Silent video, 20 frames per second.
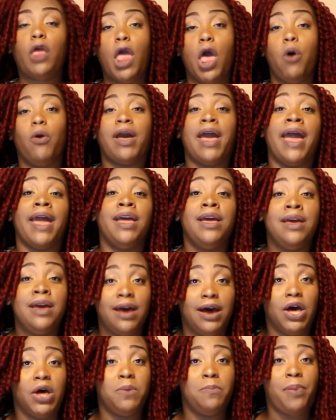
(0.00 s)
Okay,
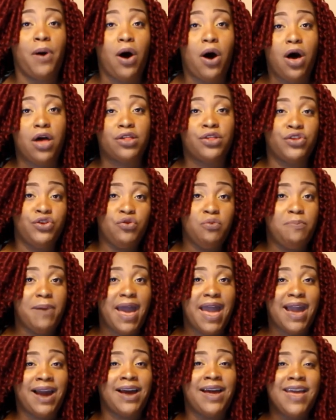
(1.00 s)
unpause, you
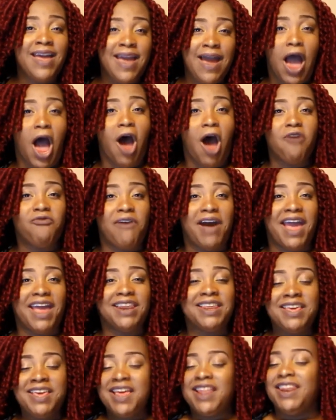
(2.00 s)
back? Alright,
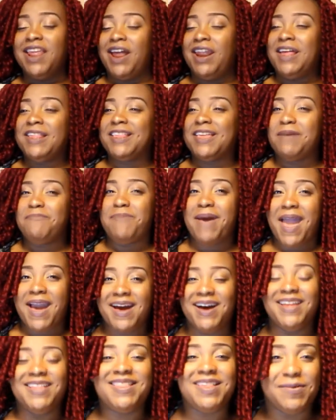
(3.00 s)
now let's get
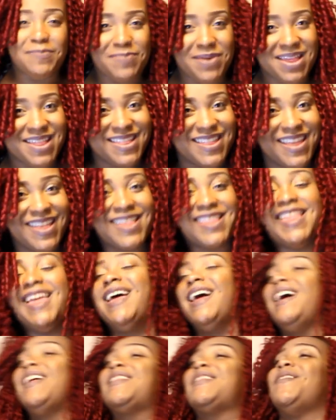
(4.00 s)
back into business.
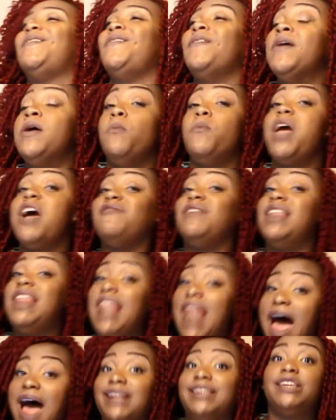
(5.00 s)
So we have a
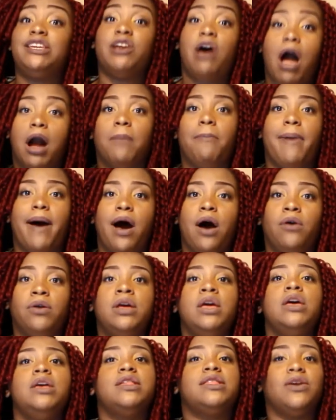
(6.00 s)
lot to talk about,
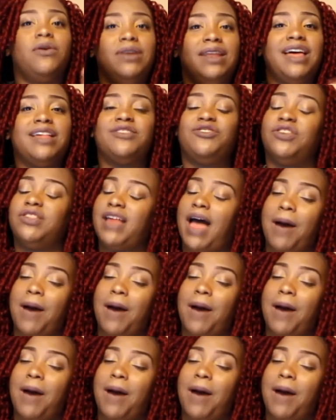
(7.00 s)
so let's just